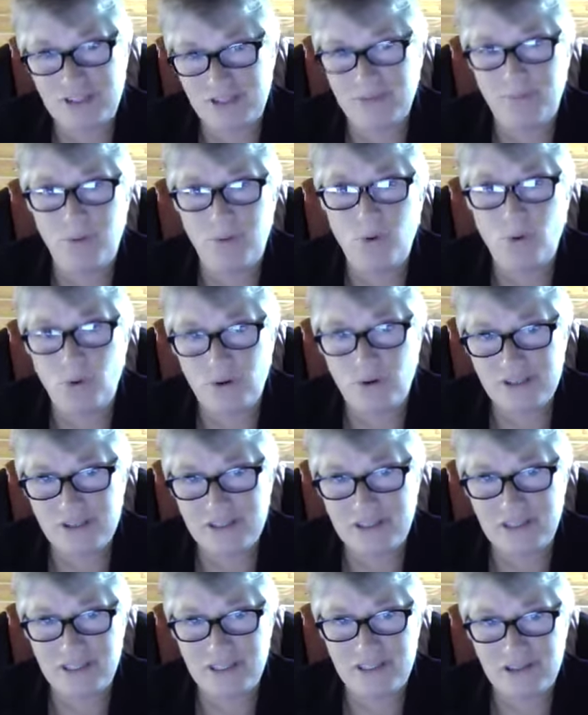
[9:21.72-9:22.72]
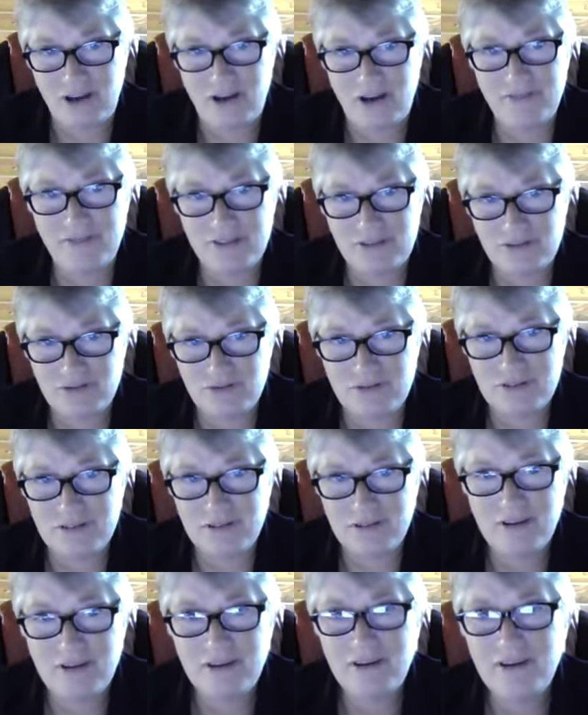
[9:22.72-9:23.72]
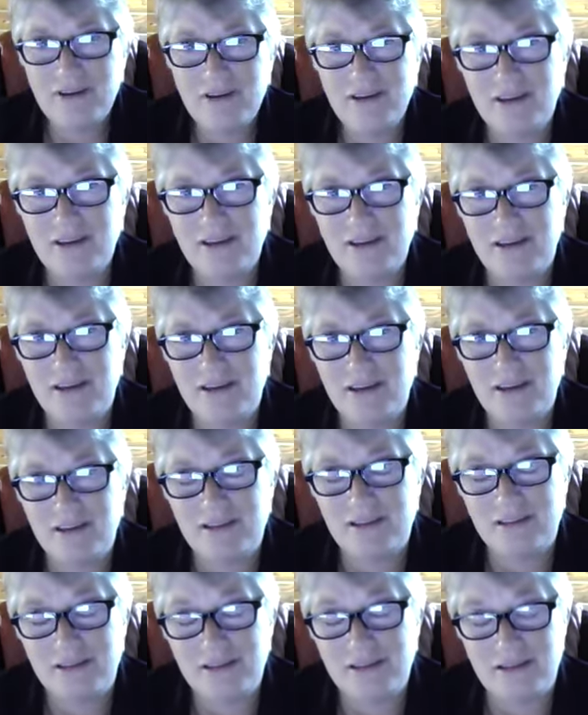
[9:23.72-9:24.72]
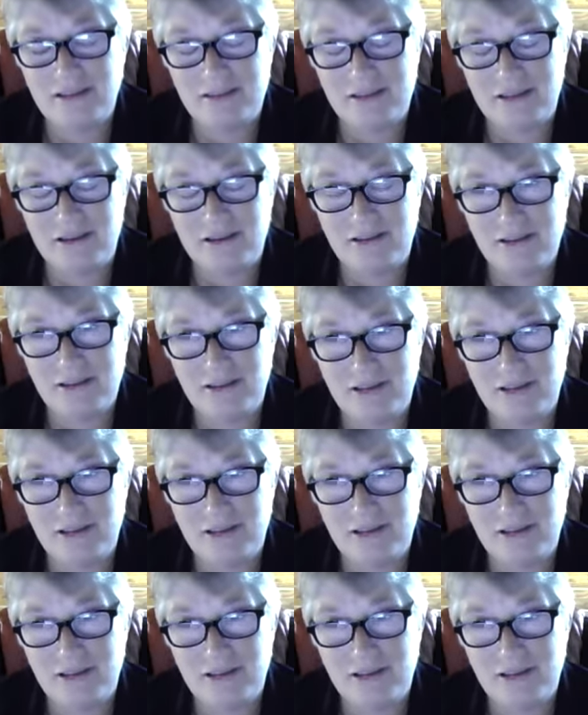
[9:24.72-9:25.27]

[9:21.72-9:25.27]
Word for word: supports these officers. Right. they